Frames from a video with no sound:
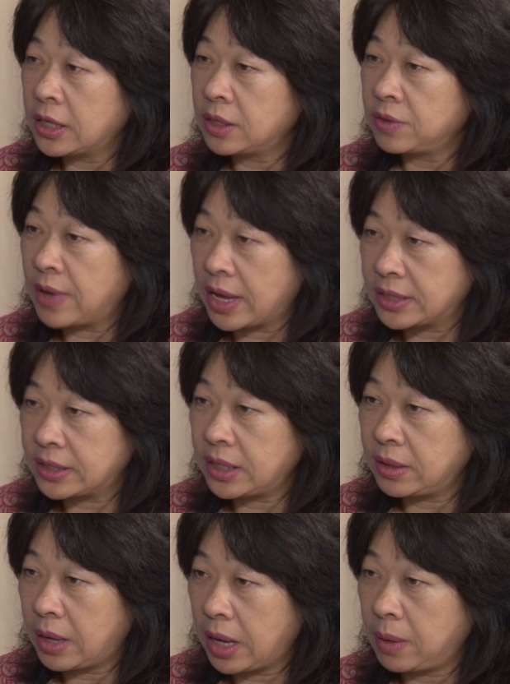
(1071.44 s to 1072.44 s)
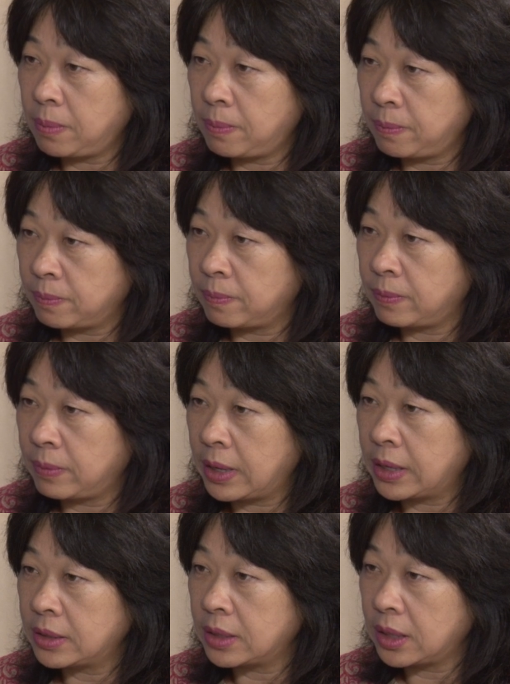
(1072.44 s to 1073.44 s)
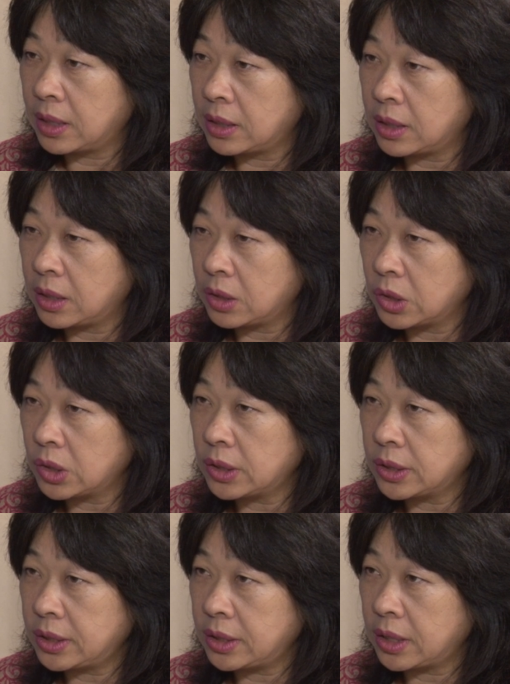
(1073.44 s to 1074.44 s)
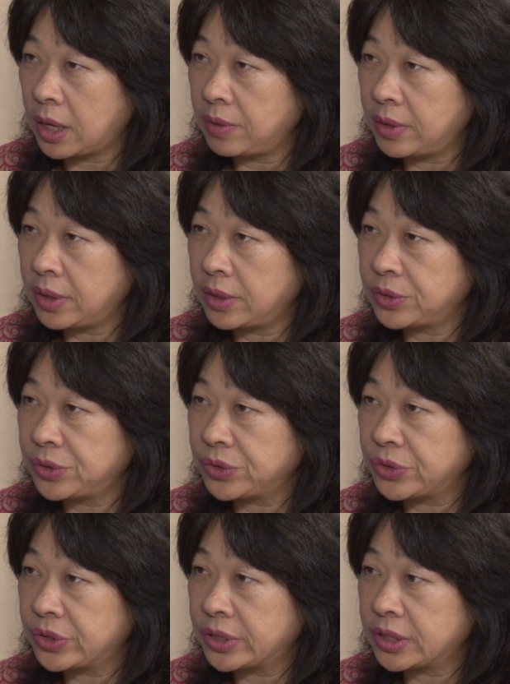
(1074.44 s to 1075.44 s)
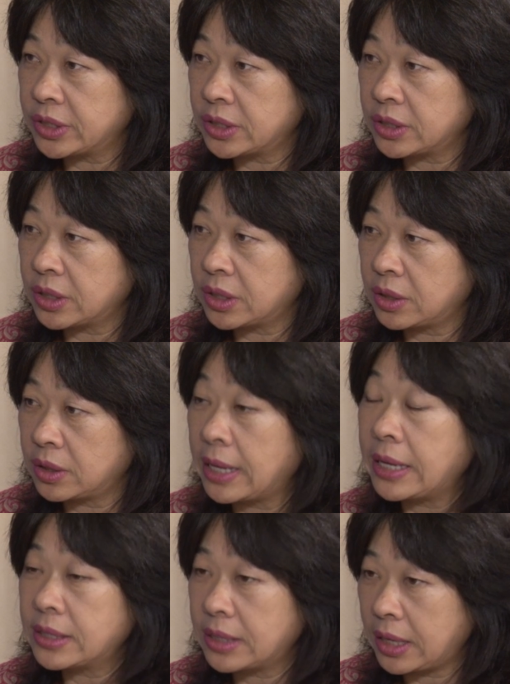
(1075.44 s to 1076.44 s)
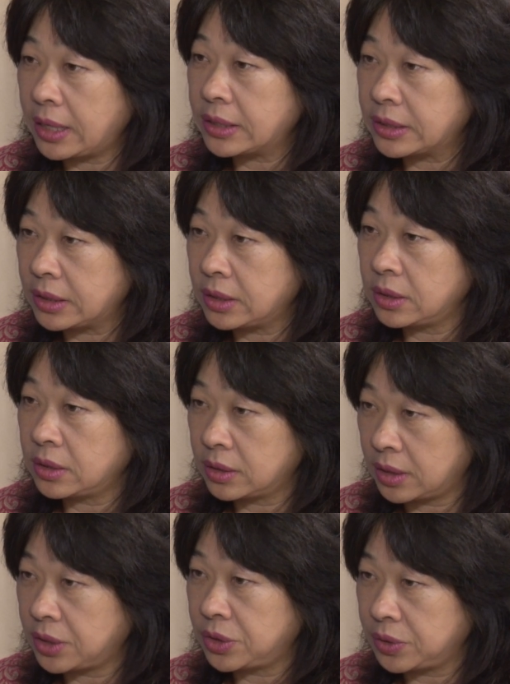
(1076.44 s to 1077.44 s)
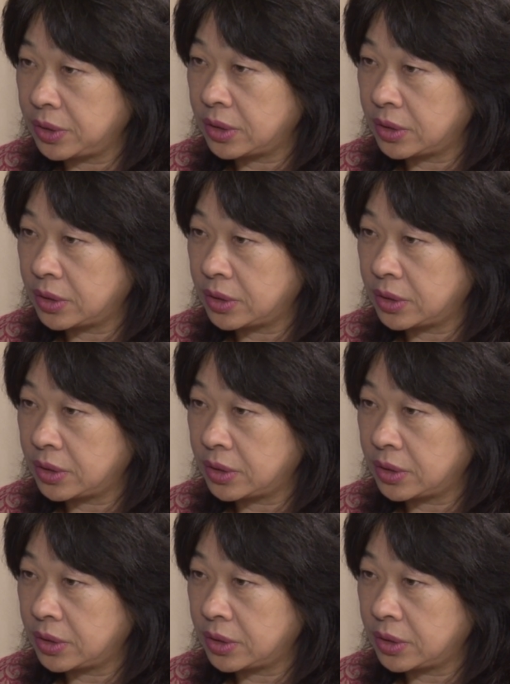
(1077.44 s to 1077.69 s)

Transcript: the vaccine came in the early, I think the late 18th century.